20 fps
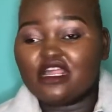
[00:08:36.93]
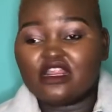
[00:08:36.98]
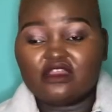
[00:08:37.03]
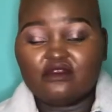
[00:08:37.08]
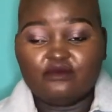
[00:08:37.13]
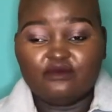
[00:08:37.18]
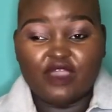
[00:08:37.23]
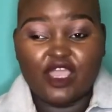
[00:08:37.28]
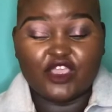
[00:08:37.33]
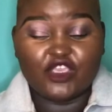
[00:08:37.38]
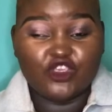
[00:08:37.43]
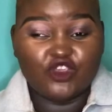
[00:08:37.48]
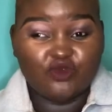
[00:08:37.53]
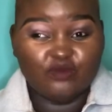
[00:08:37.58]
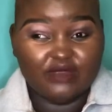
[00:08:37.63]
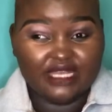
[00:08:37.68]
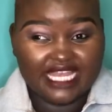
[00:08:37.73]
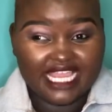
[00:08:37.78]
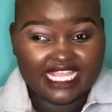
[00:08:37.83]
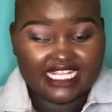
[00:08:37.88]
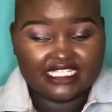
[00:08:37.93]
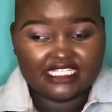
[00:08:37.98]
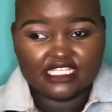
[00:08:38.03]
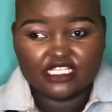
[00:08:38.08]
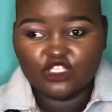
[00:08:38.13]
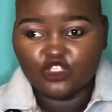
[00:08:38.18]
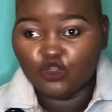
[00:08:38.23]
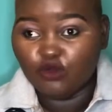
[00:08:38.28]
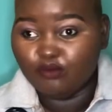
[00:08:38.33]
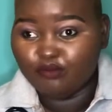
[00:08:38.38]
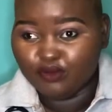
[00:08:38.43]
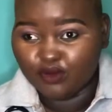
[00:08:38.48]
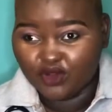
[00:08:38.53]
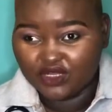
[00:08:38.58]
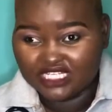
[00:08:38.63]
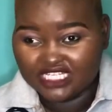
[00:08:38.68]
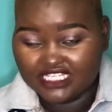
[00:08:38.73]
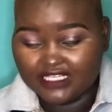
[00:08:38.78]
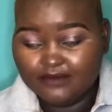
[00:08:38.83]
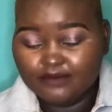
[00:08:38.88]
accumulates in your
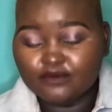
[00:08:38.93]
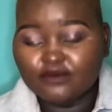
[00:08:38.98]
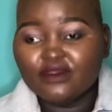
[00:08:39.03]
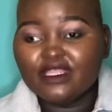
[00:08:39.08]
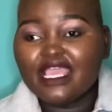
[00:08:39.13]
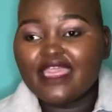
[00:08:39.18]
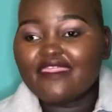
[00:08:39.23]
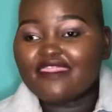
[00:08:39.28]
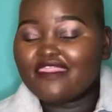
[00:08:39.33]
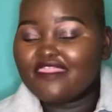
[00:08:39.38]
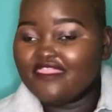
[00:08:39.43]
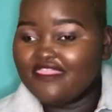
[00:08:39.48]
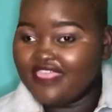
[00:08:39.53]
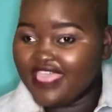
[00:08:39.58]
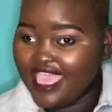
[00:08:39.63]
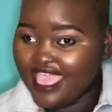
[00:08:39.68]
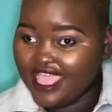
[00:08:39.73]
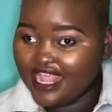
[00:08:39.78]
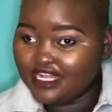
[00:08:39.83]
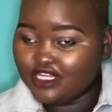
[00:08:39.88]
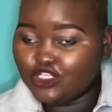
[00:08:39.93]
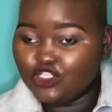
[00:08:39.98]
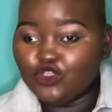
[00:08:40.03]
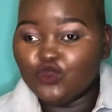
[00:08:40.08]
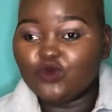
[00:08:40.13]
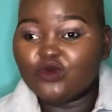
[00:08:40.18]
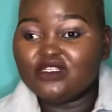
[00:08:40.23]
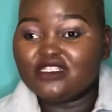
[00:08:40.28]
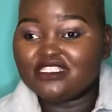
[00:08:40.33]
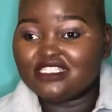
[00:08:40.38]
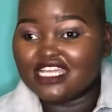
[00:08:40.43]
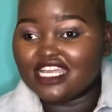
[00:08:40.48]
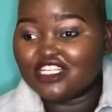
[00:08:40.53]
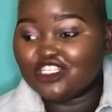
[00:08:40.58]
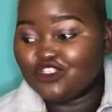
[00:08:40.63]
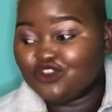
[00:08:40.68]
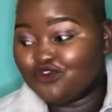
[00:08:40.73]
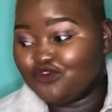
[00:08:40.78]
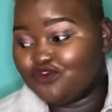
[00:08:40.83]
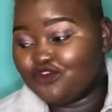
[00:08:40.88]
body, then you will start
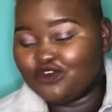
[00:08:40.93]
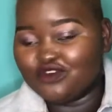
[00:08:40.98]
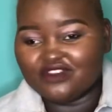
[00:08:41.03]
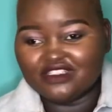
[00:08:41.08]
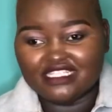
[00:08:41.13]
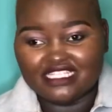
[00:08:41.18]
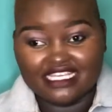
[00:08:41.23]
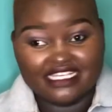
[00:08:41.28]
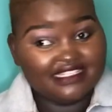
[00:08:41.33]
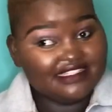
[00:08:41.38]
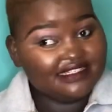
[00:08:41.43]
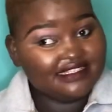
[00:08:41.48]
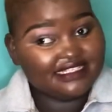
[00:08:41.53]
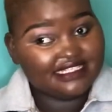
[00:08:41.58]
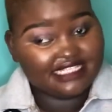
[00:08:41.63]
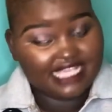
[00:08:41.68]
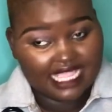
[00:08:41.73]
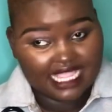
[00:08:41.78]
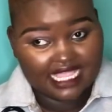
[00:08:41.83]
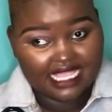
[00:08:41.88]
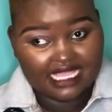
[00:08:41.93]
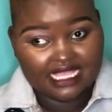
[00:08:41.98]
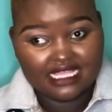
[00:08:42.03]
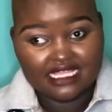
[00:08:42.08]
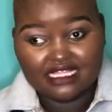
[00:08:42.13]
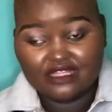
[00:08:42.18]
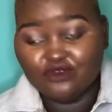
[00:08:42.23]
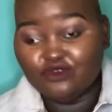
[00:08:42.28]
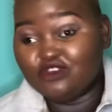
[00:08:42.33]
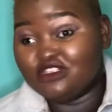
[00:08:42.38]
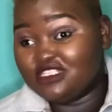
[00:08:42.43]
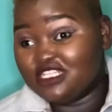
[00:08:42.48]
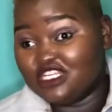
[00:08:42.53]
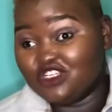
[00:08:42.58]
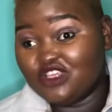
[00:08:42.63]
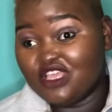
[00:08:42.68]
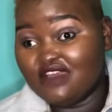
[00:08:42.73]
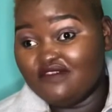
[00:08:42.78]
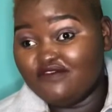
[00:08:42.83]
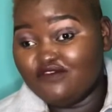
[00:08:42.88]
to fall sick. You'll start to
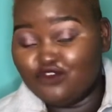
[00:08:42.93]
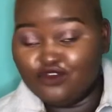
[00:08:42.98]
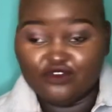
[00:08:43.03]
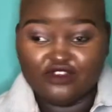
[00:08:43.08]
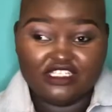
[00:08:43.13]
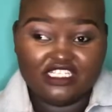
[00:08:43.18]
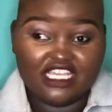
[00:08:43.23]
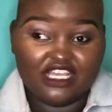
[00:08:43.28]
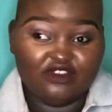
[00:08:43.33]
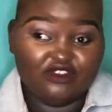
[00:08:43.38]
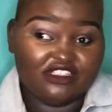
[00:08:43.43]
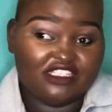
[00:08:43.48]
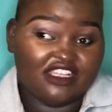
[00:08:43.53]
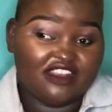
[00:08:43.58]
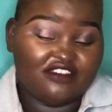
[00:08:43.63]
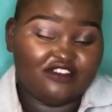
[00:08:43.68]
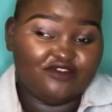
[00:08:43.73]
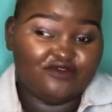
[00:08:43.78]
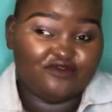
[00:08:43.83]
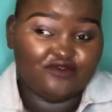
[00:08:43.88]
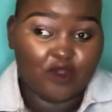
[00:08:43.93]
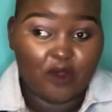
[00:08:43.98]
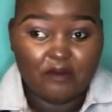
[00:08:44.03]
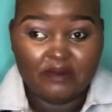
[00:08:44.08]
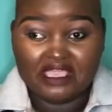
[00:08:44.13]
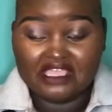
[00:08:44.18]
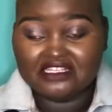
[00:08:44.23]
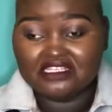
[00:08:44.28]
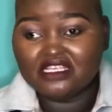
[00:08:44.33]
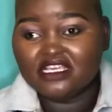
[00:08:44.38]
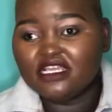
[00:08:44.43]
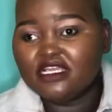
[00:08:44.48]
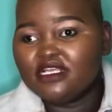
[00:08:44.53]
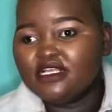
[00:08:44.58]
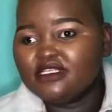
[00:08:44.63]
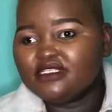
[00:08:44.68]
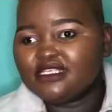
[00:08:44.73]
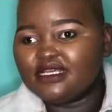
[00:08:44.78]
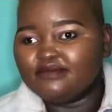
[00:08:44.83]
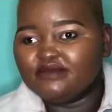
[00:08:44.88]
have nausea, you'll start to vomit.
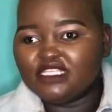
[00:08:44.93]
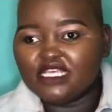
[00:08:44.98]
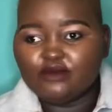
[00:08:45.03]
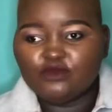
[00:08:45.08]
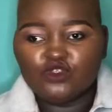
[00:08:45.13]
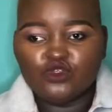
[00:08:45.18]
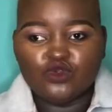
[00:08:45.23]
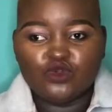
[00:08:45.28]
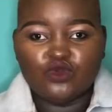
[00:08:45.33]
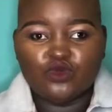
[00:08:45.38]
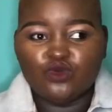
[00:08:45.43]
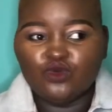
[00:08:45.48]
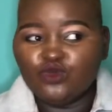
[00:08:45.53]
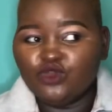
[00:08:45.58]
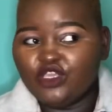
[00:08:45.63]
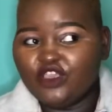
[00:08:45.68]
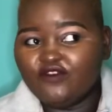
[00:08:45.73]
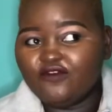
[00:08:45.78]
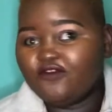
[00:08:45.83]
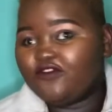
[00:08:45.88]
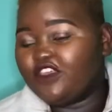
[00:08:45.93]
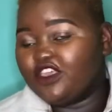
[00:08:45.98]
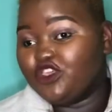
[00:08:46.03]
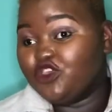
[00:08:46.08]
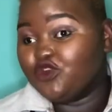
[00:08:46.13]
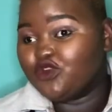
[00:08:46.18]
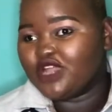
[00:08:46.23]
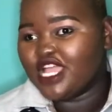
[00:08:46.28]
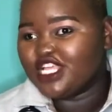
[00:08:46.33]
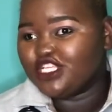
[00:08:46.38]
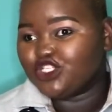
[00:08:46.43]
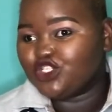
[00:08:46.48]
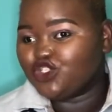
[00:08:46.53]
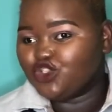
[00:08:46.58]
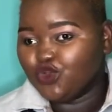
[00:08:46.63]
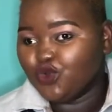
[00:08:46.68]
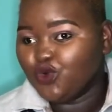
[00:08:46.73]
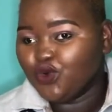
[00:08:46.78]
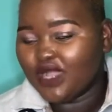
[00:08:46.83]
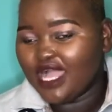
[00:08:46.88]
Sometimes if the urea is
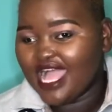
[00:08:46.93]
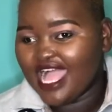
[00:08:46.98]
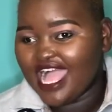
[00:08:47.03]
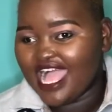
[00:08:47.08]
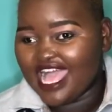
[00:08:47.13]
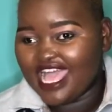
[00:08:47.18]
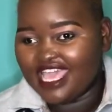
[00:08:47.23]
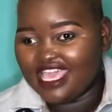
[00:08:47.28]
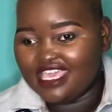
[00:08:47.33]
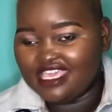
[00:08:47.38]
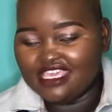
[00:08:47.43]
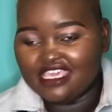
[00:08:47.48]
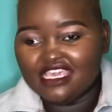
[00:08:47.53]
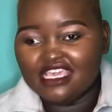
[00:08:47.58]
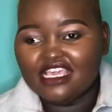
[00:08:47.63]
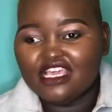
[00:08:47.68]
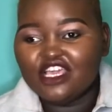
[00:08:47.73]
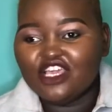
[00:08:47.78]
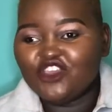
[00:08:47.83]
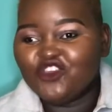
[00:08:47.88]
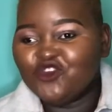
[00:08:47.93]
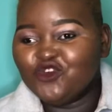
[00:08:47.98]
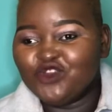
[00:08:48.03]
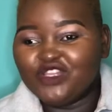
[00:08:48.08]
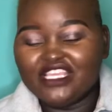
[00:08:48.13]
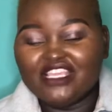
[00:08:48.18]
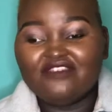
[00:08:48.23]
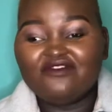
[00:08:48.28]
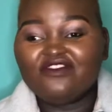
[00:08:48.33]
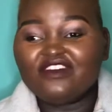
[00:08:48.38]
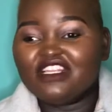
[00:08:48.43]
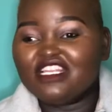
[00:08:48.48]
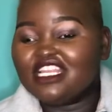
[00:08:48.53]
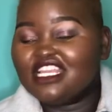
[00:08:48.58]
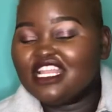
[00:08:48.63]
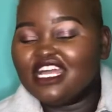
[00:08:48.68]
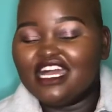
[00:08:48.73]
too high, you'll even